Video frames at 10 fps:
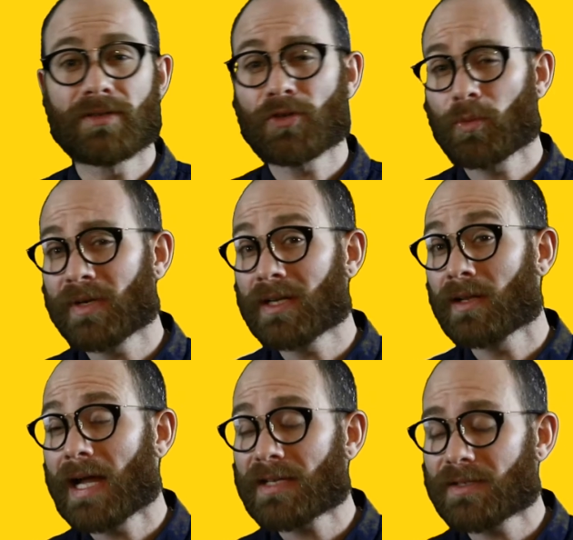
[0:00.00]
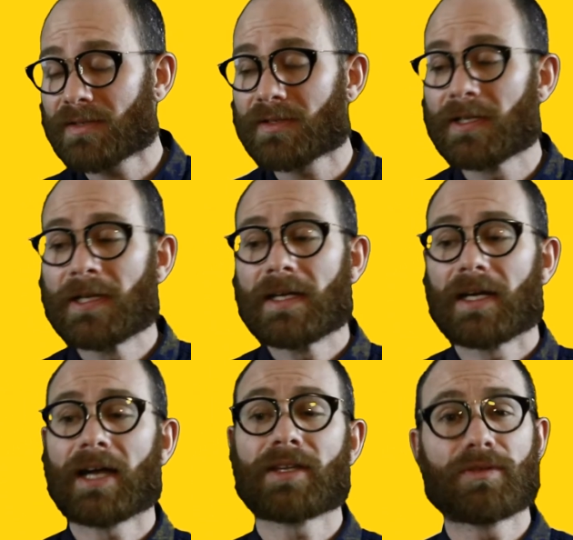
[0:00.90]
interpreting classes.
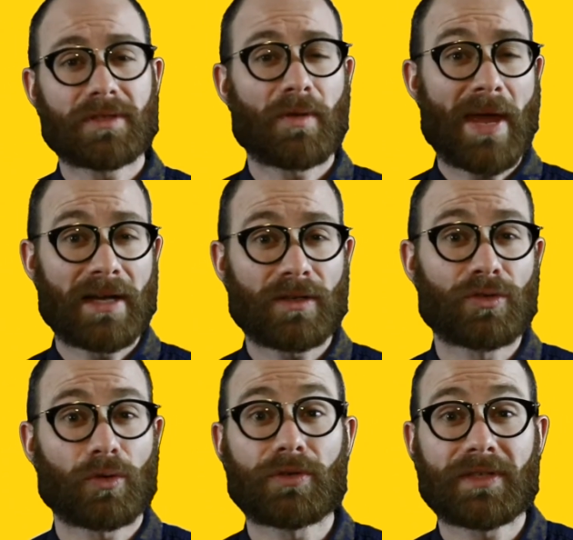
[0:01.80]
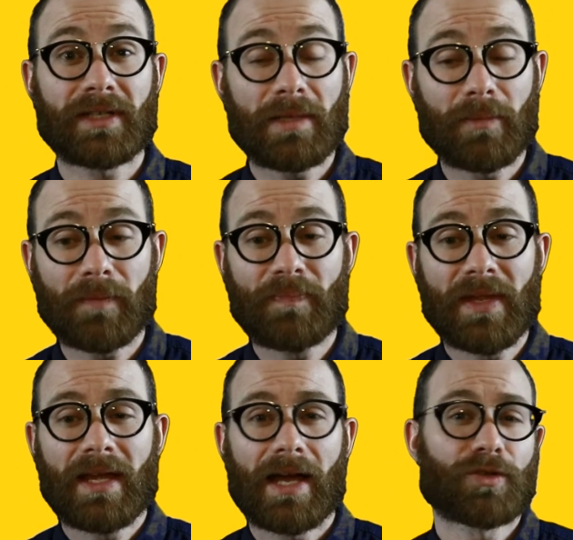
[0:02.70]
I use demand control schema
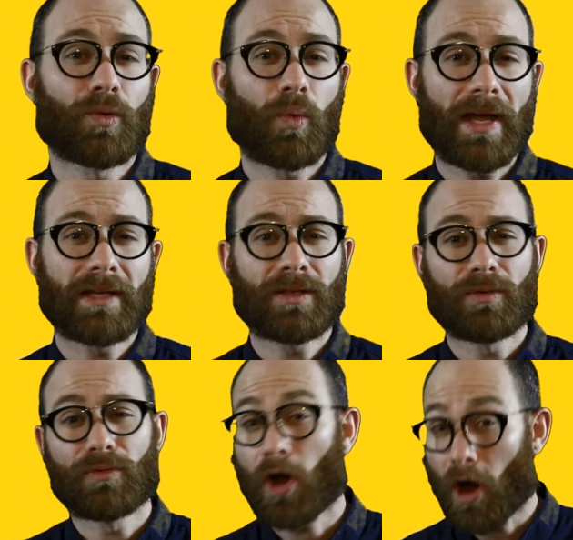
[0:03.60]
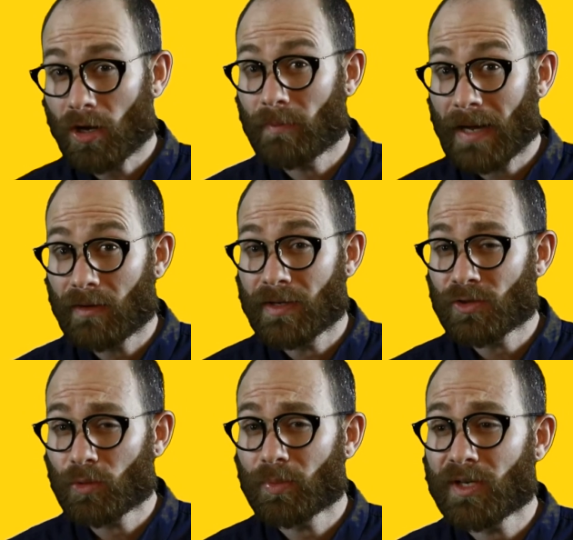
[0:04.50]
as a way to talk about
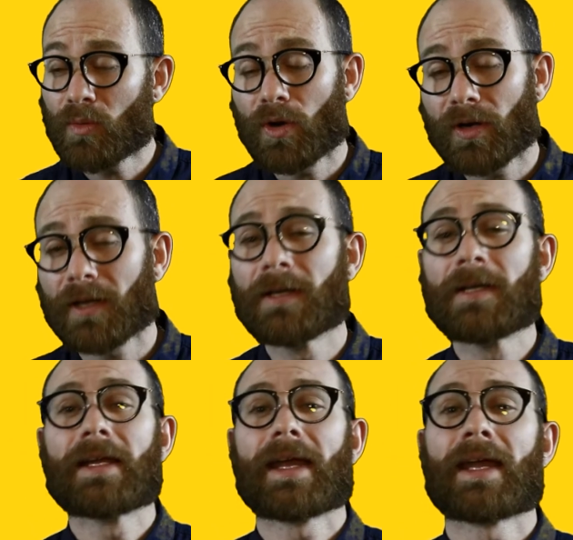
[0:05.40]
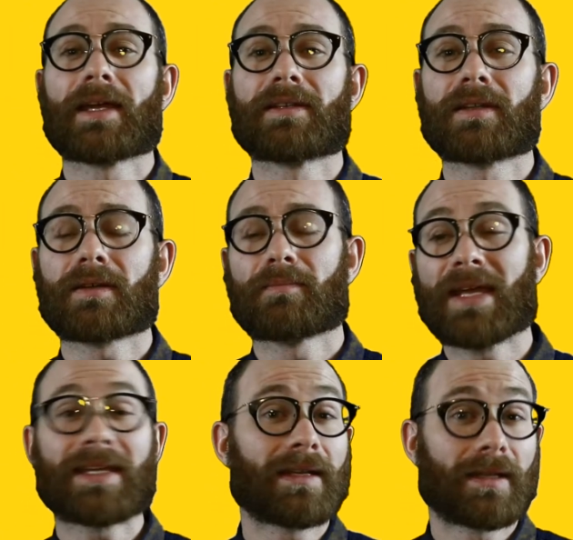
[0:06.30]
interpreting work and
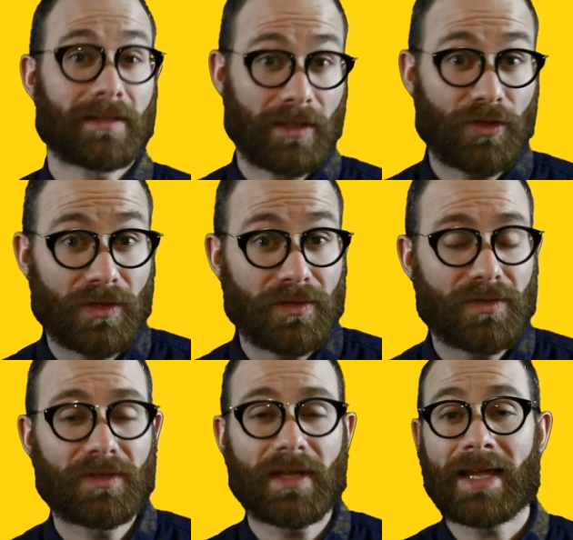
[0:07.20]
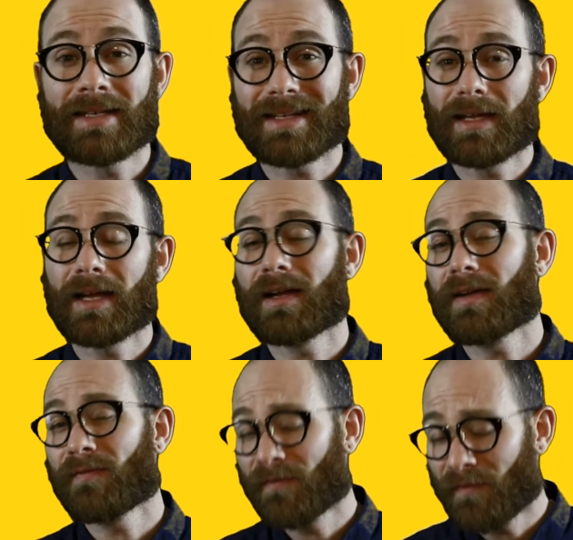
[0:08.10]
making decisions, and
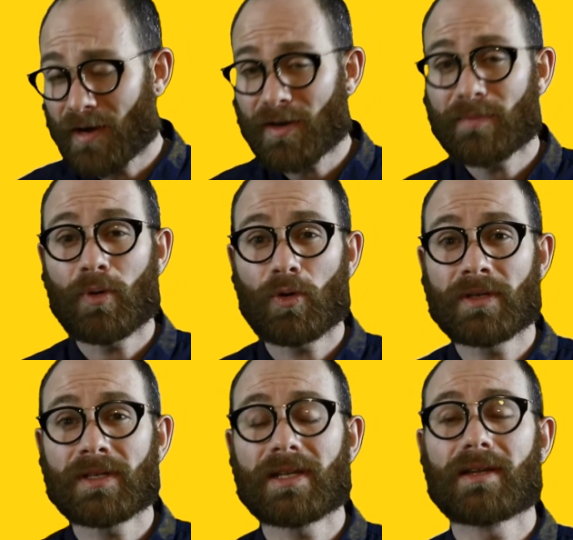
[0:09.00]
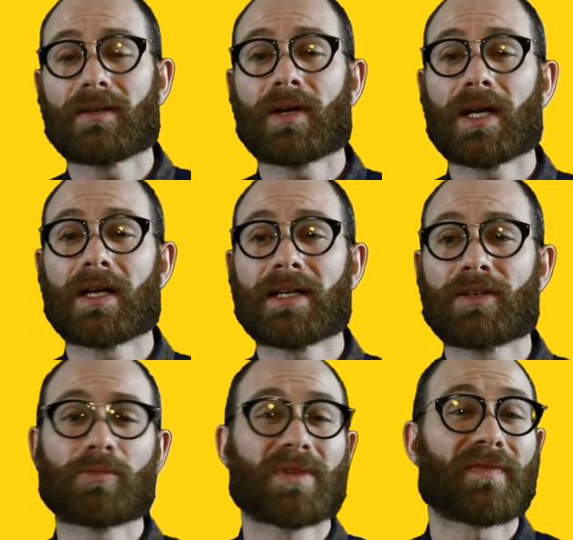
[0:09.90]
very important in
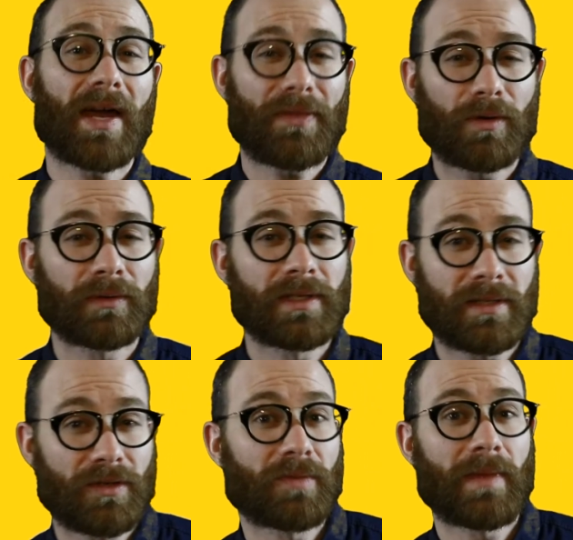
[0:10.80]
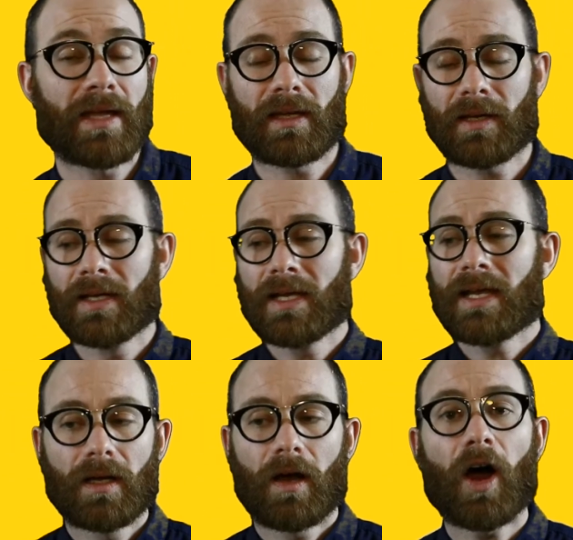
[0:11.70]
terms of ethical decision making.
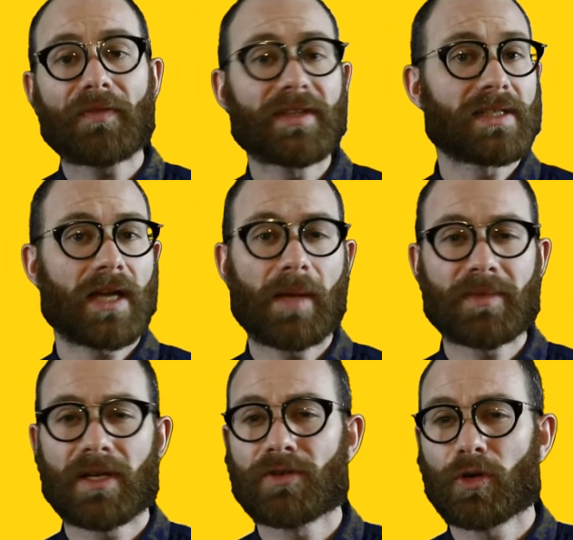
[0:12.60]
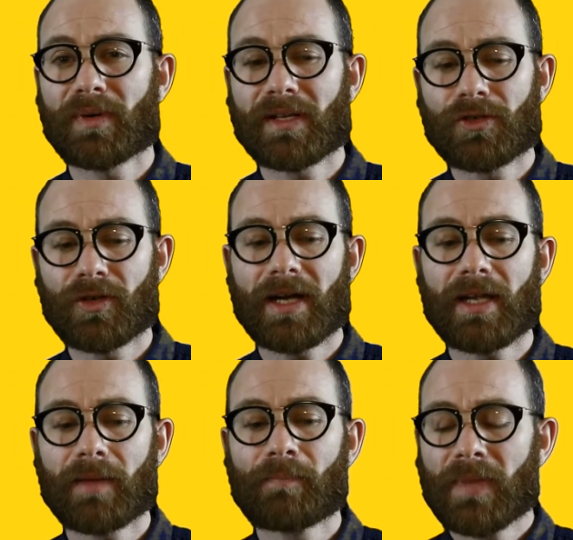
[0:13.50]
Oftentimes in interpreting
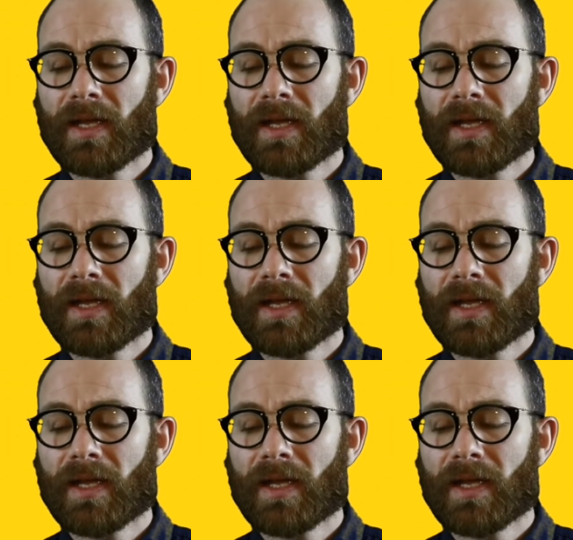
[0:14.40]
training,